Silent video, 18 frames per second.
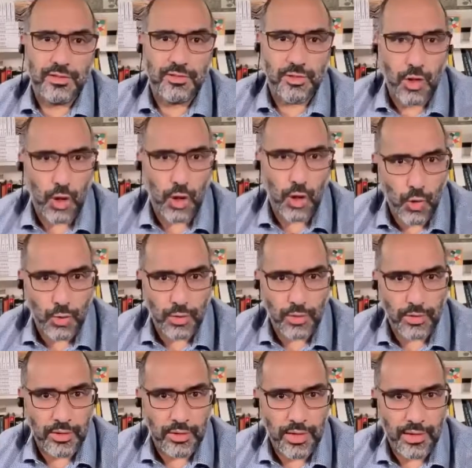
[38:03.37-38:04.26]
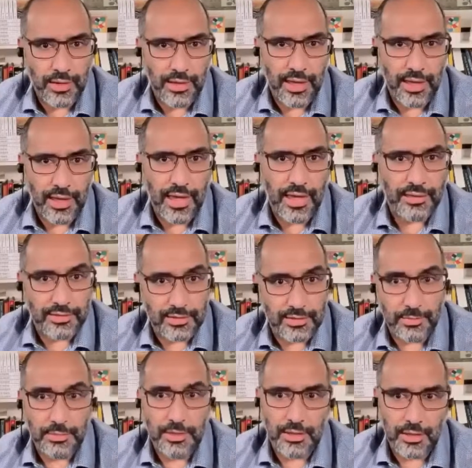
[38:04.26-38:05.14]
its own
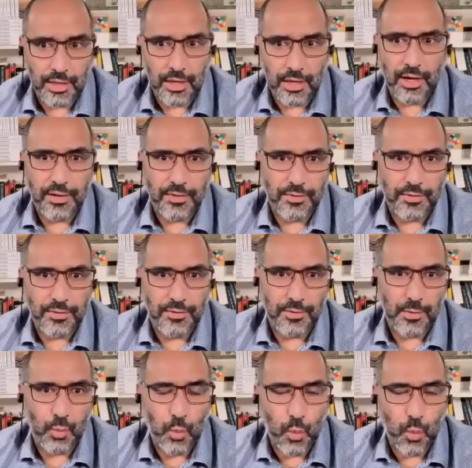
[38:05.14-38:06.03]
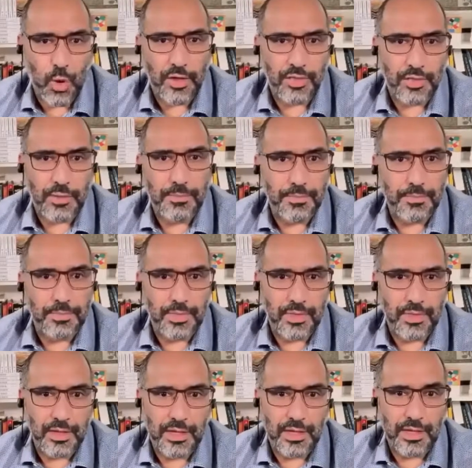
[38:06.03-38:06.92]
estimate of what
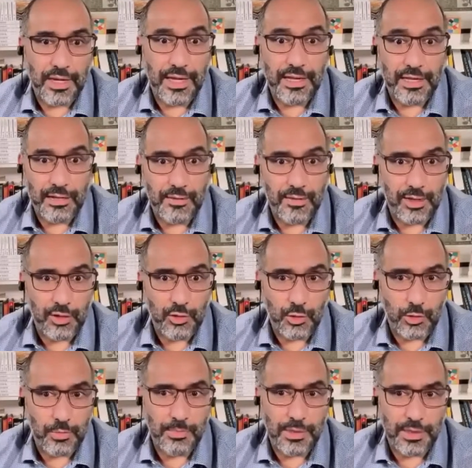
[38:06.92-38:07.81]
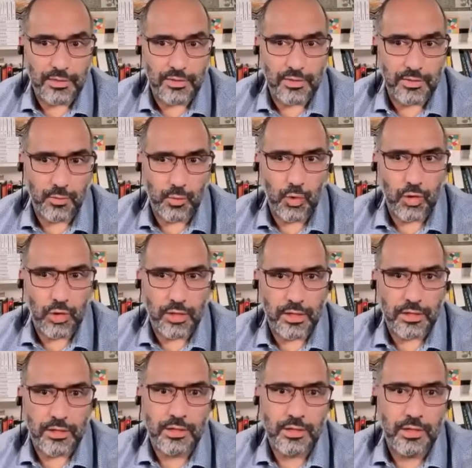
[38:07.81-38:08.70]
the individual bits of
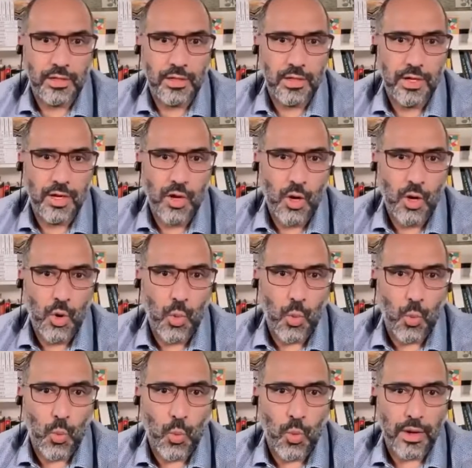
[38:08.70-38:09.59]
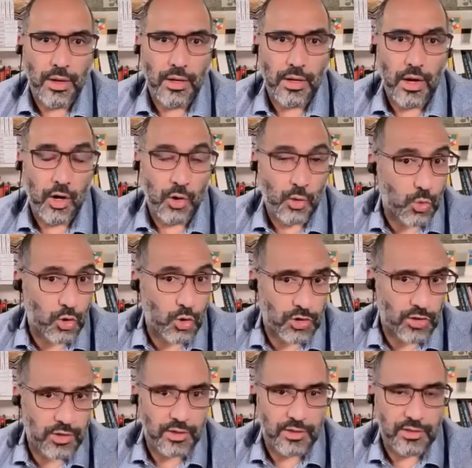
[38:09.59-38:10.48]
work are
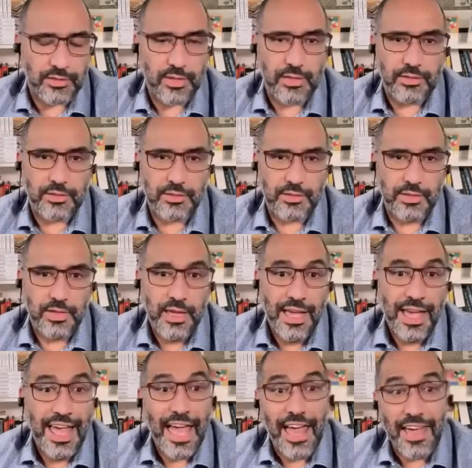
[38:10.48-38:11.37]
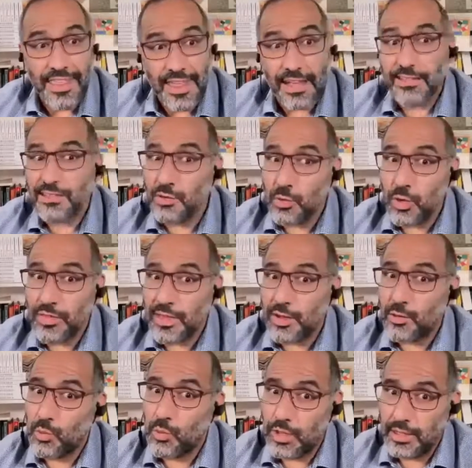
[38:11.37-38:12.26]
worth, in a sense. And that's the one
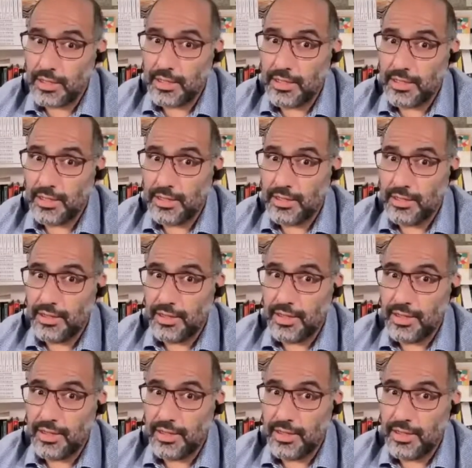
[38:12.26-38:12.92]
that really